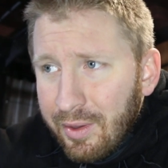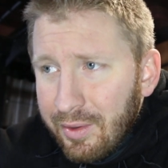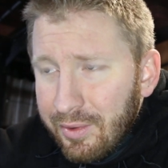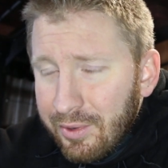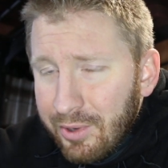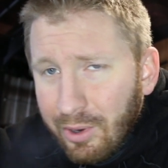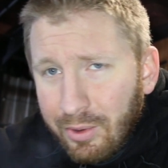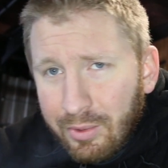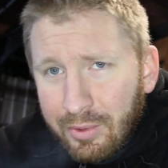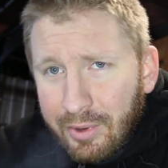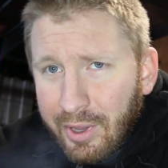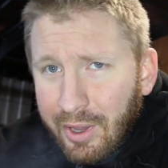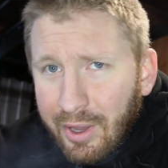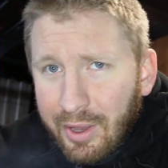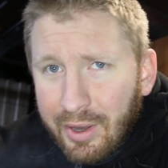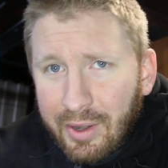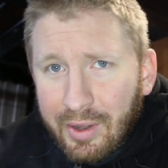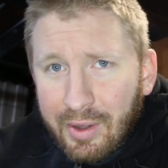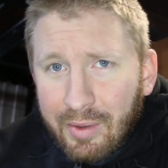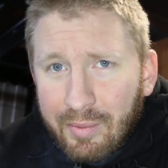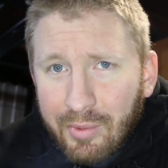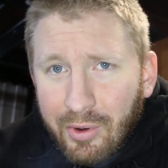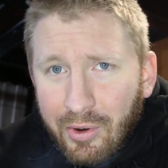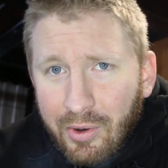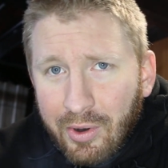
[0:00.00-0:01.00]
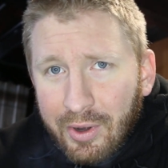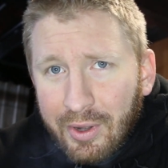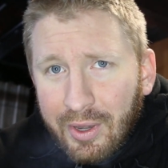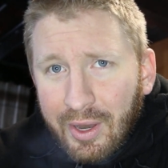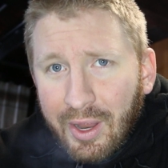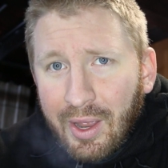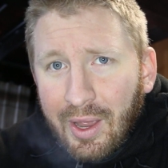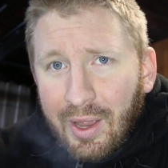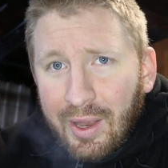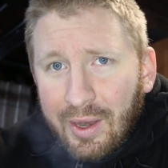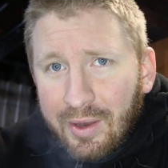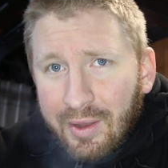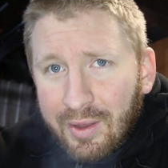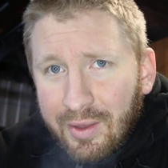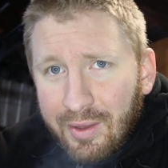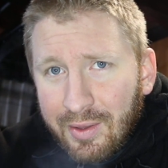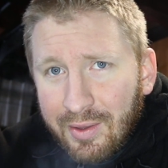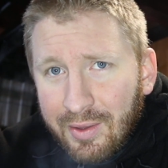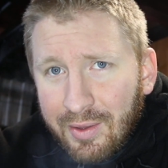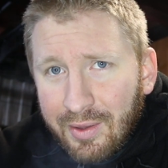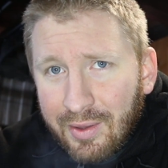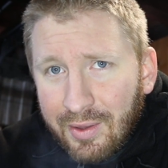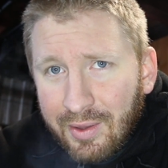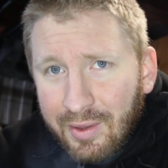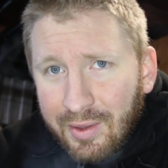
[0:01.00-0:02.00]
don't get any more debt.
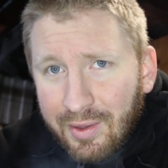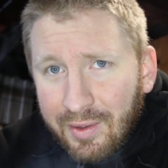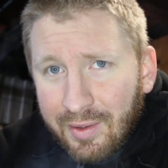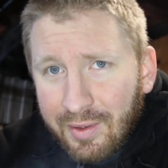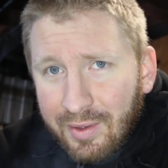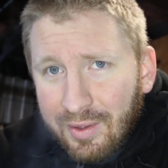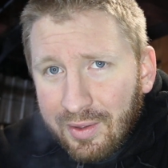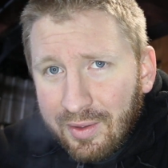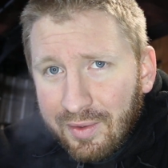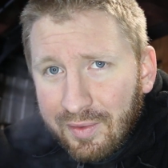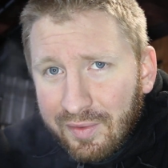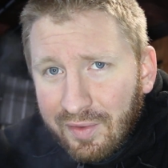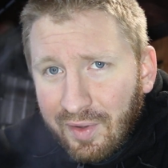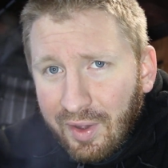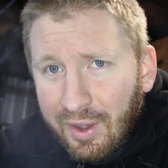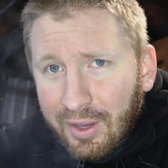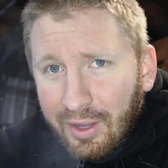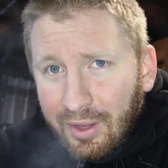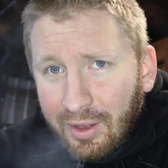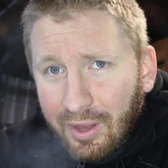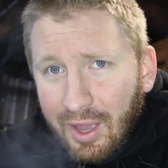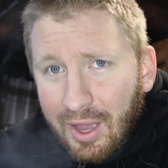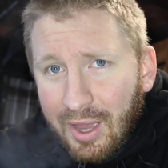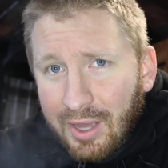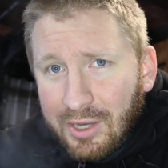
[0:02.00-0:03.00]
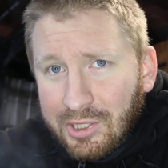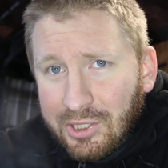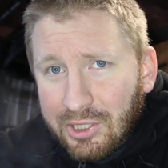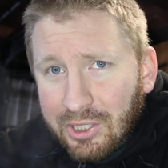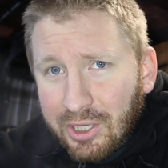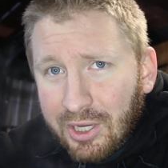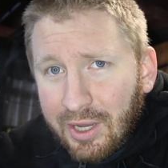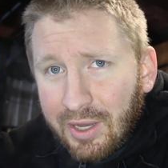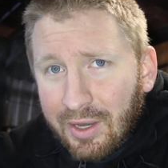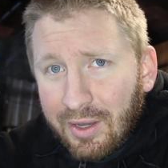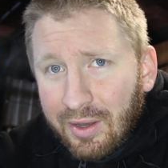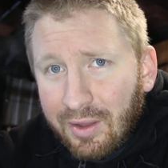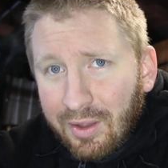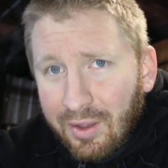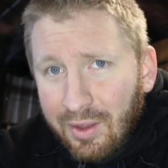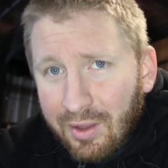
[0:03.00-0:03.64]
Fuck that shit.